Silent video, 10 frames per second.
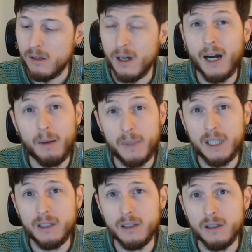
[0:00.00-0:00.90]
I
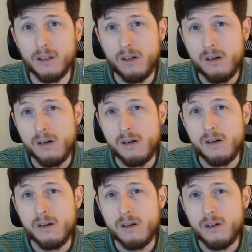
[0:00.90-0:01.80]
mean,
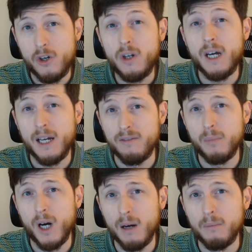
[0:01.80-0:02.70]
could I have
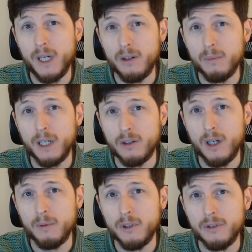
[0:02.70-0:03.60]
bought better
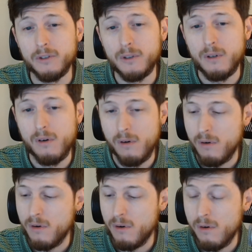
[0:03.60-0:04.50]
micrometers?
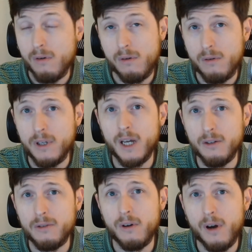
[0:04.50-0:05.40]

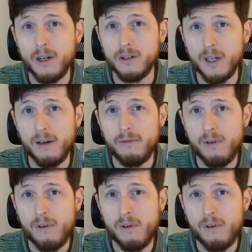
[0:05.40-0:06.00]
Yes, I could have.